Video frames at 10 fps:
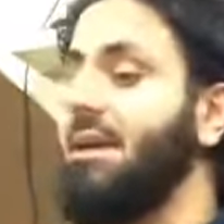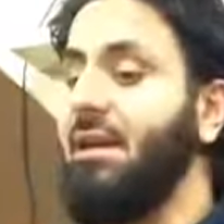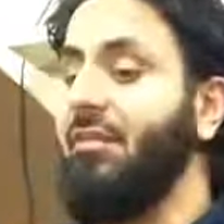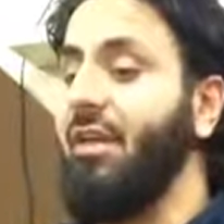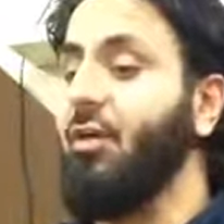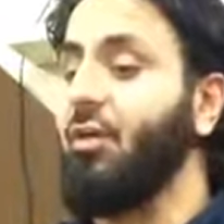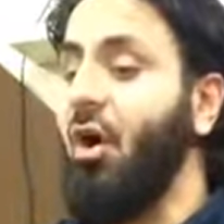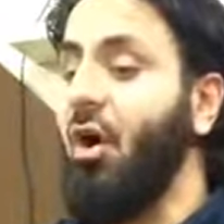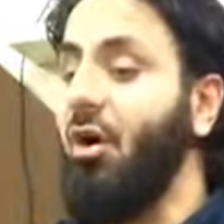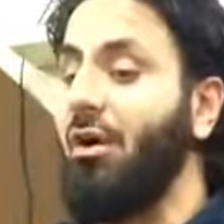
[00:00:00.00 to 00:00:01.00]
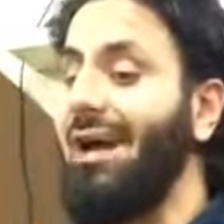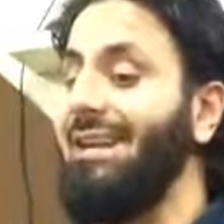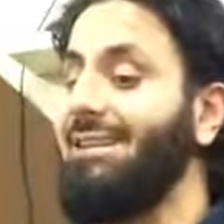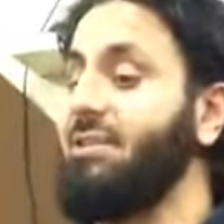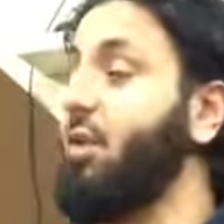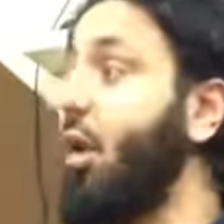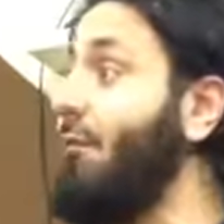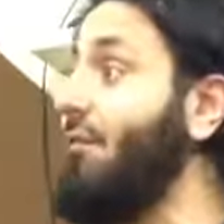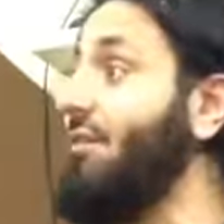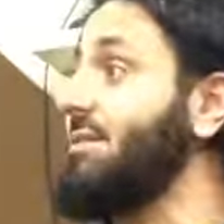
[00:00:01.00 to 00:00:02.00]
And if they could not, and it is
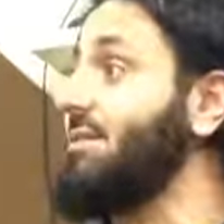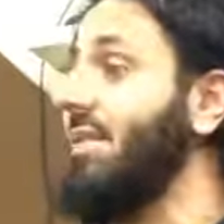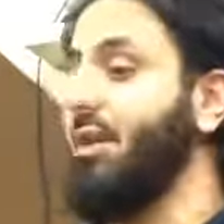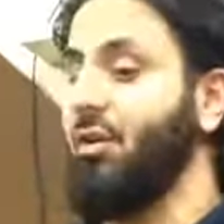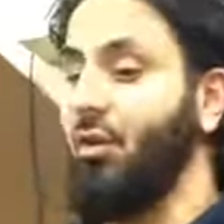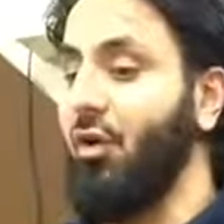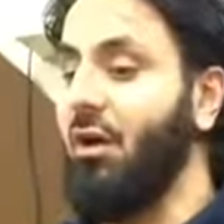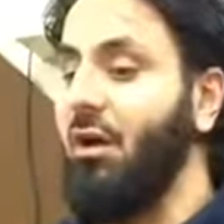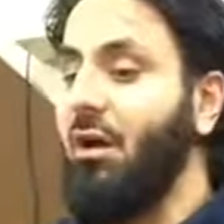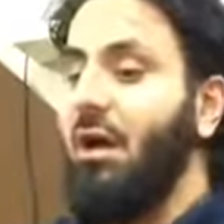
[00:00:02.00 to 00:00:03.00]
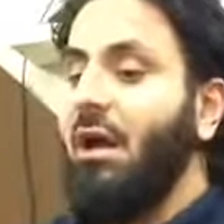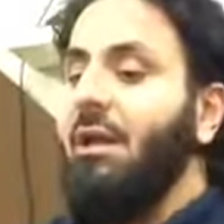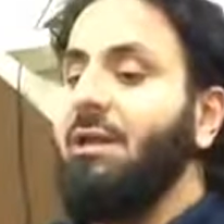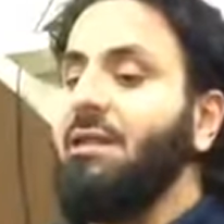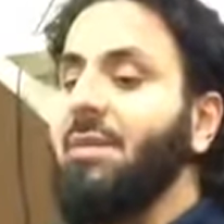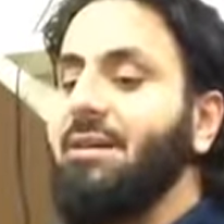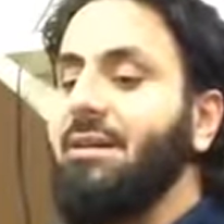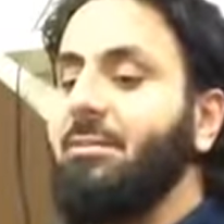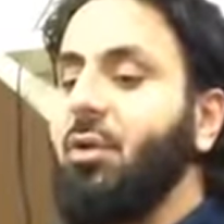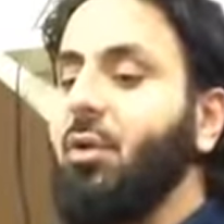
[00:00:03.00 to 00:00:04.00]
obvious that they could not, let them
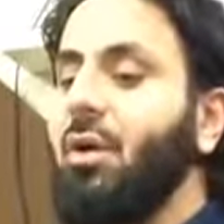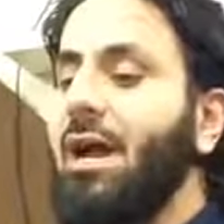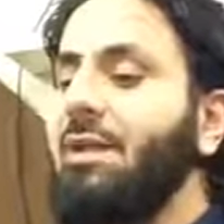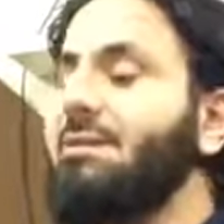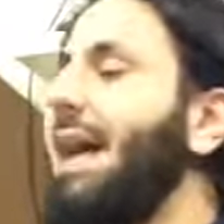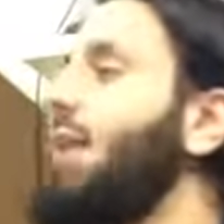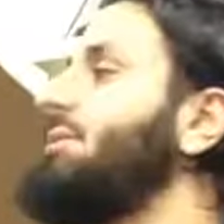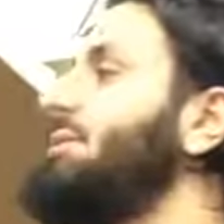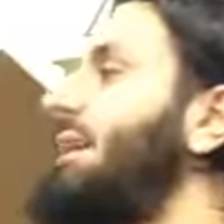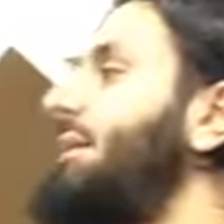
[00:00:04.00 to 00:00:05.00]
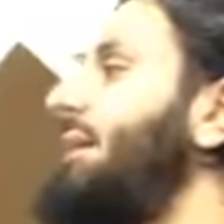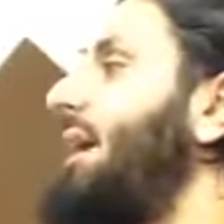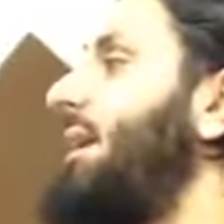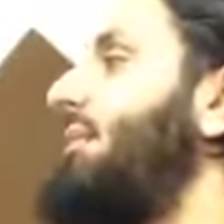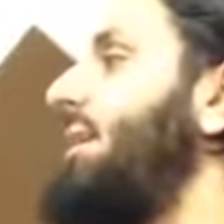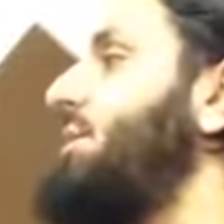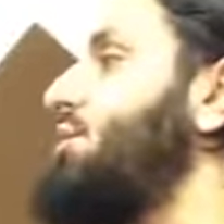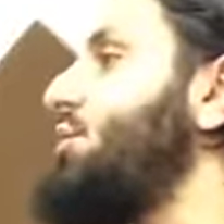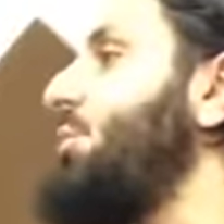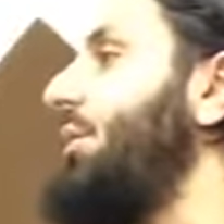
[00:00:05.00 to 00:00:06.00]
accept the Quran as an outstanding
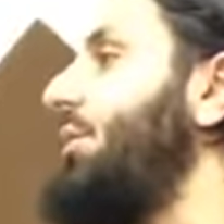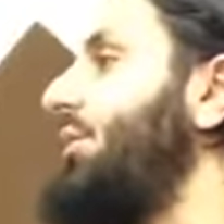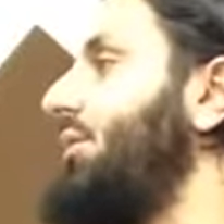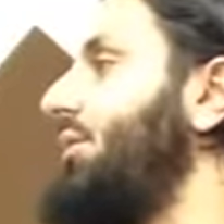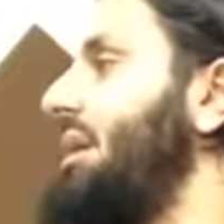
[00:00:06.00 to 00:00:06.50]
evidential miracle.